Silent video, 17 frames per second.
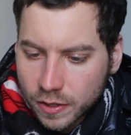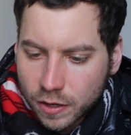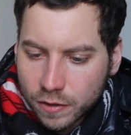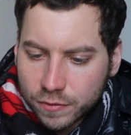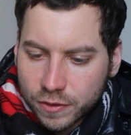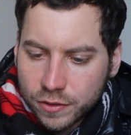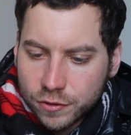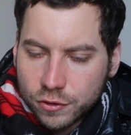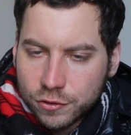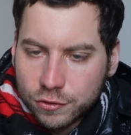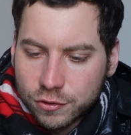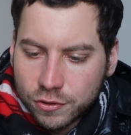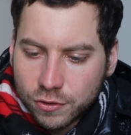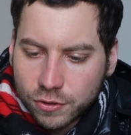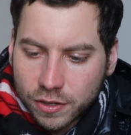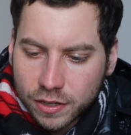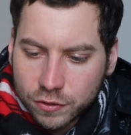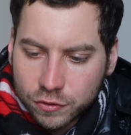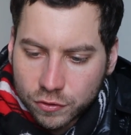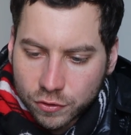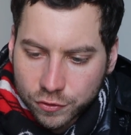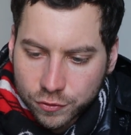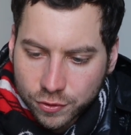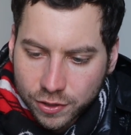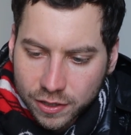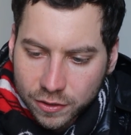of
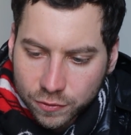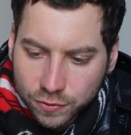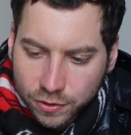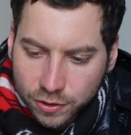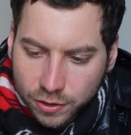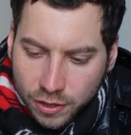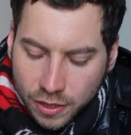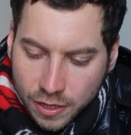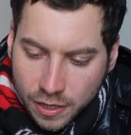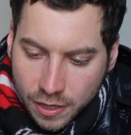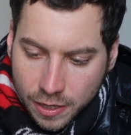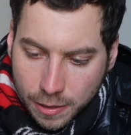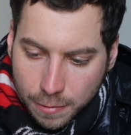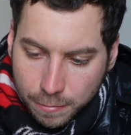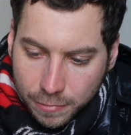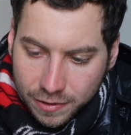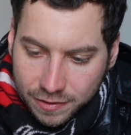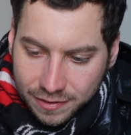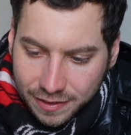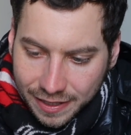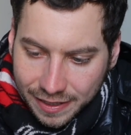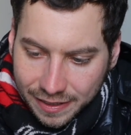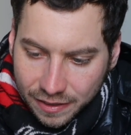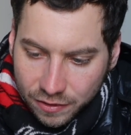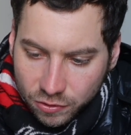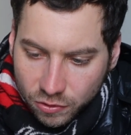intergenerational transfer must
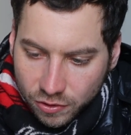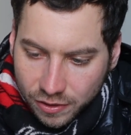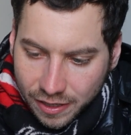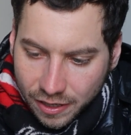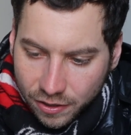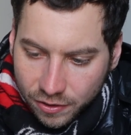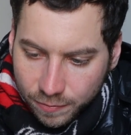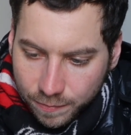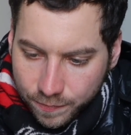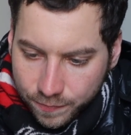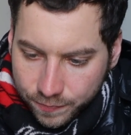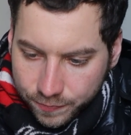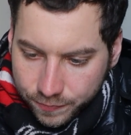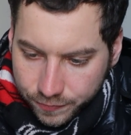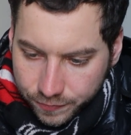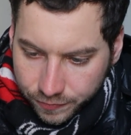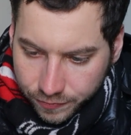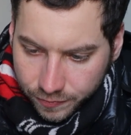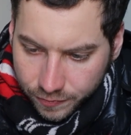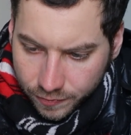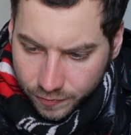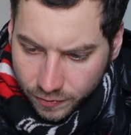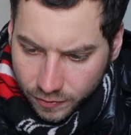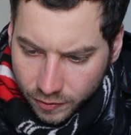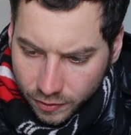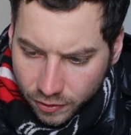take into account
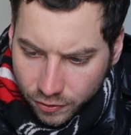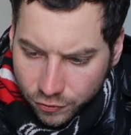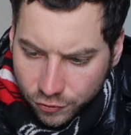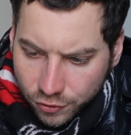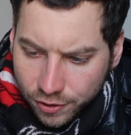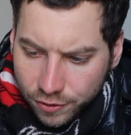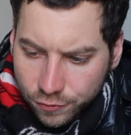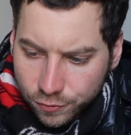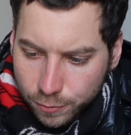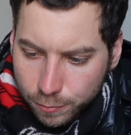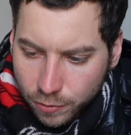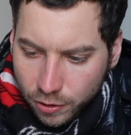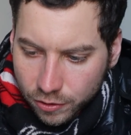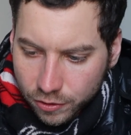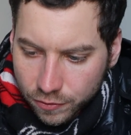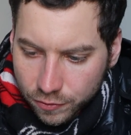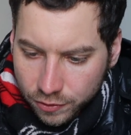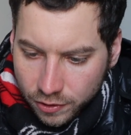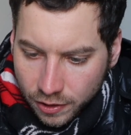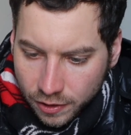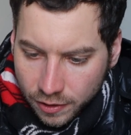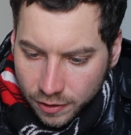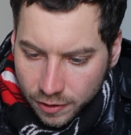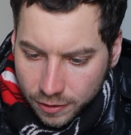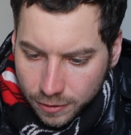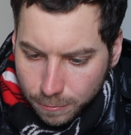transfer motives,
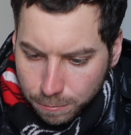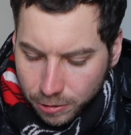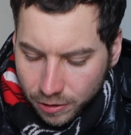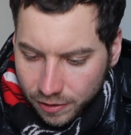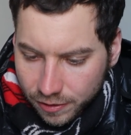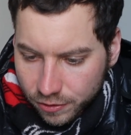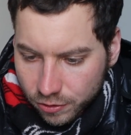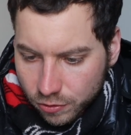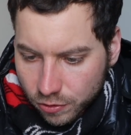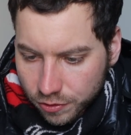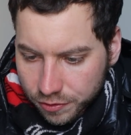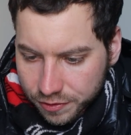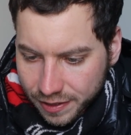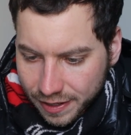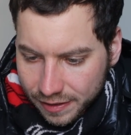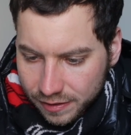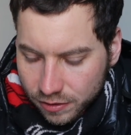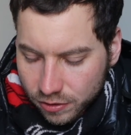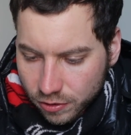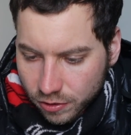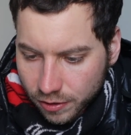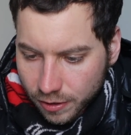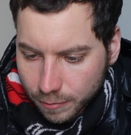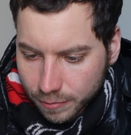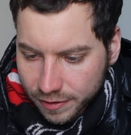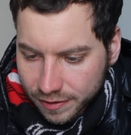the political and
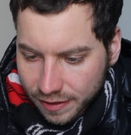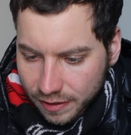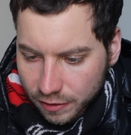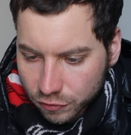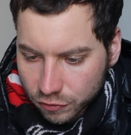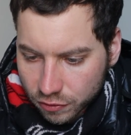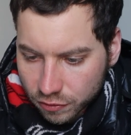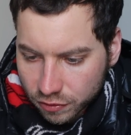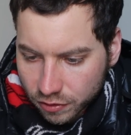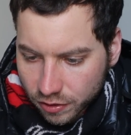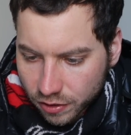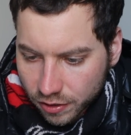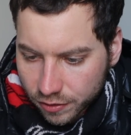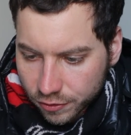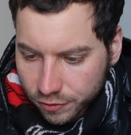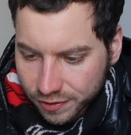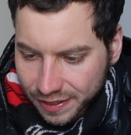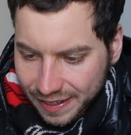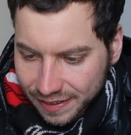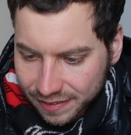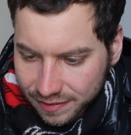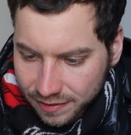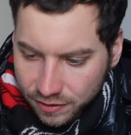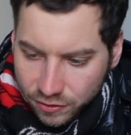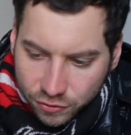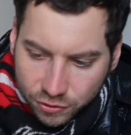technical limitations on other
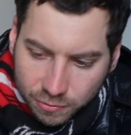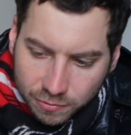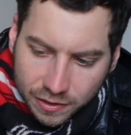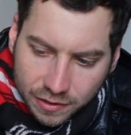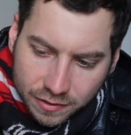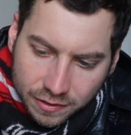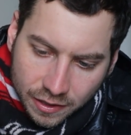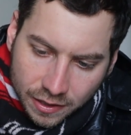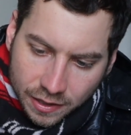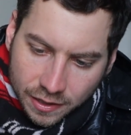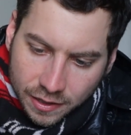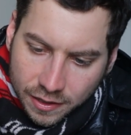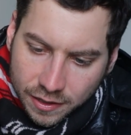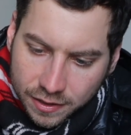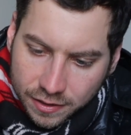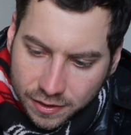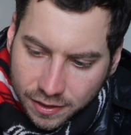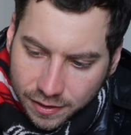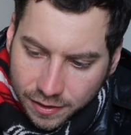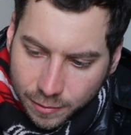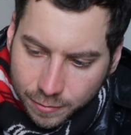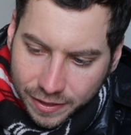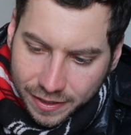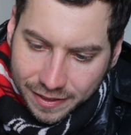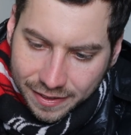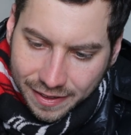tax instruments, the
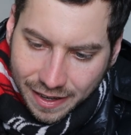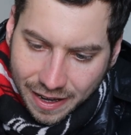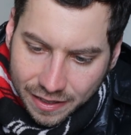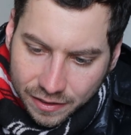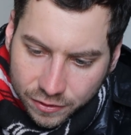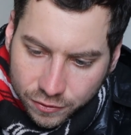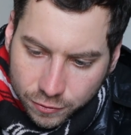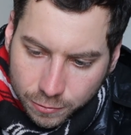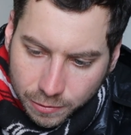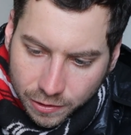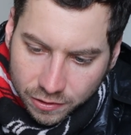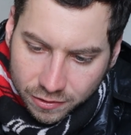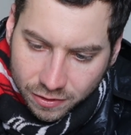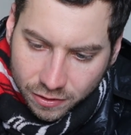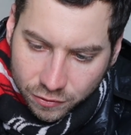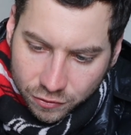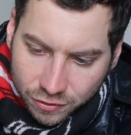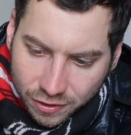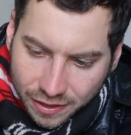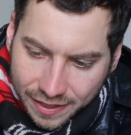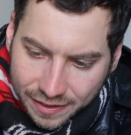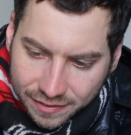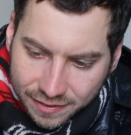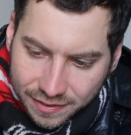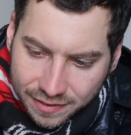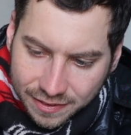limited knowledge about such
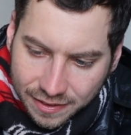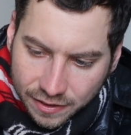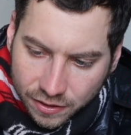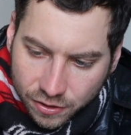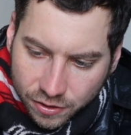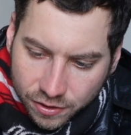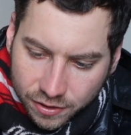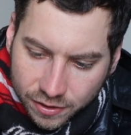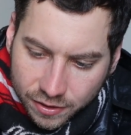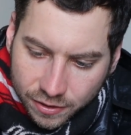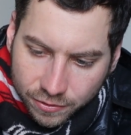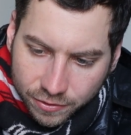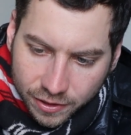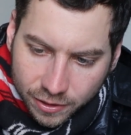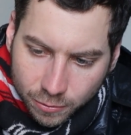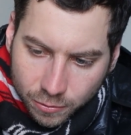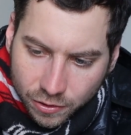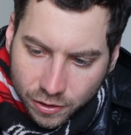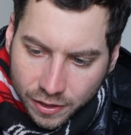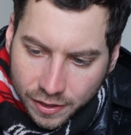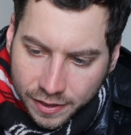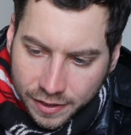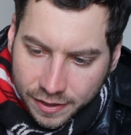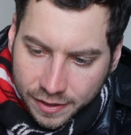taxes that are currently available,